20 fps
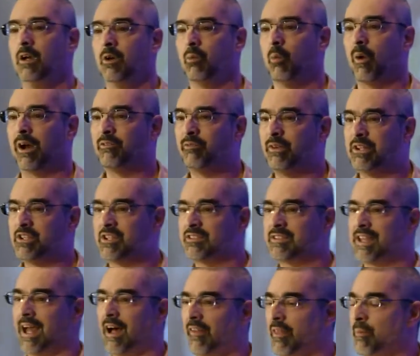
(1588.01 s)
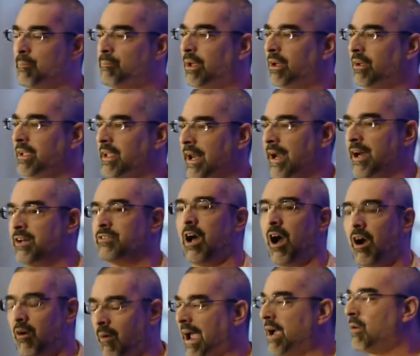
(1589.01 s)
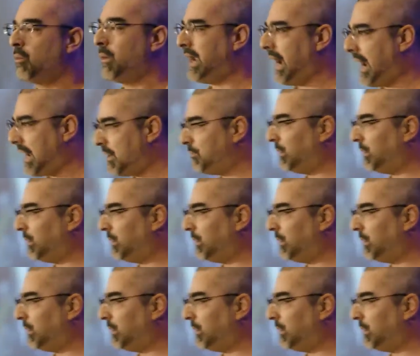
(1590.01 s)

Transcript: What if we just tell the billionaires, all right, we got a